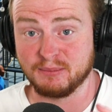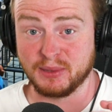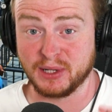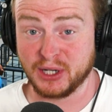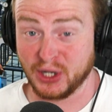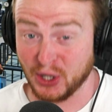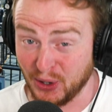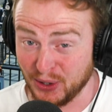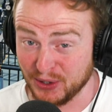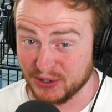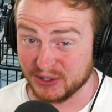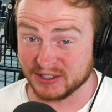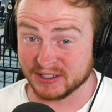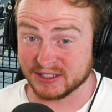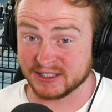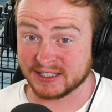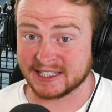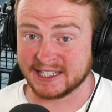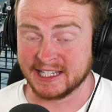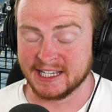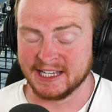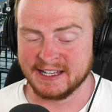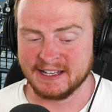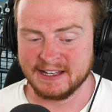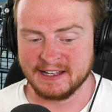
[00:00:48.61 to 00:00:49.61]

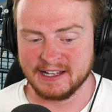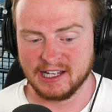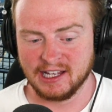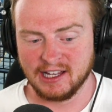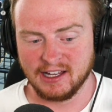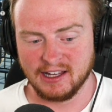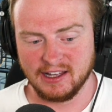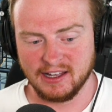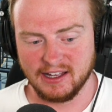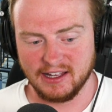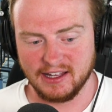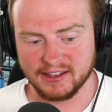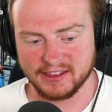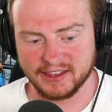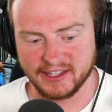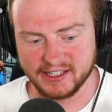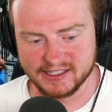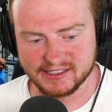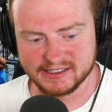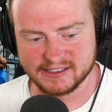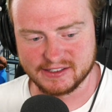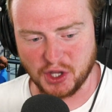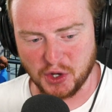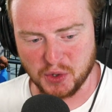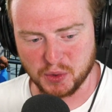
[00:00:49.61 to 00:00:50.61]
because
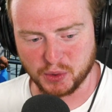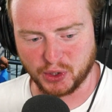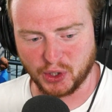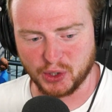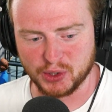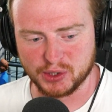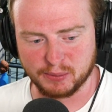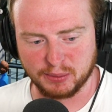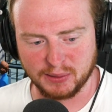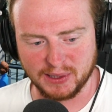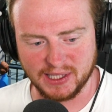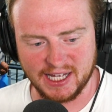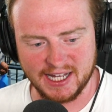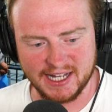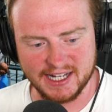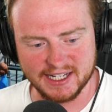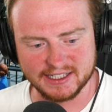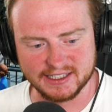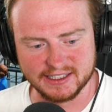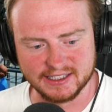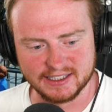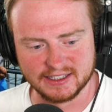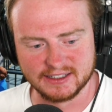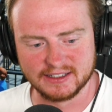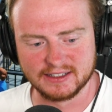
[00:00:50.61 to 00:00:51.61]
things don't go to
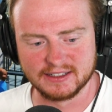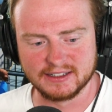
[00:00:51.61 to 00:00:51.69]
plan,